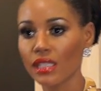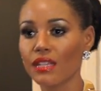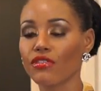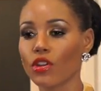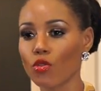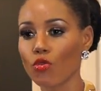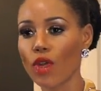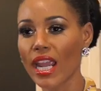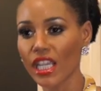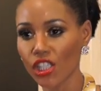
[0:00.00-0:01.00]
different
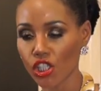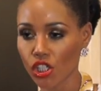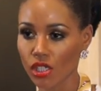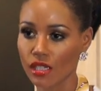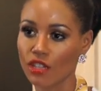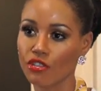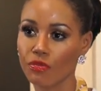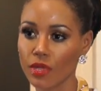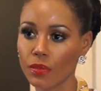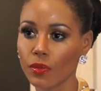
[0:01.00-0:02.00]
range of
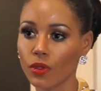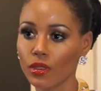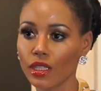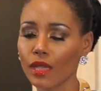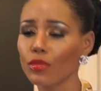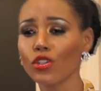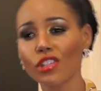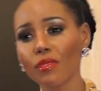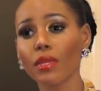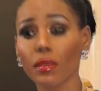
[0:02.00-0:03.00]
people, and
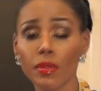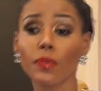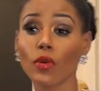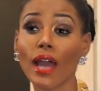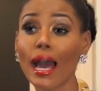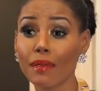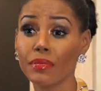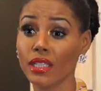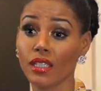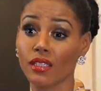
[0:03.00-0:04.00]
music make people
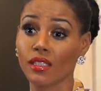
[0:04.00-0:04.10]
happy.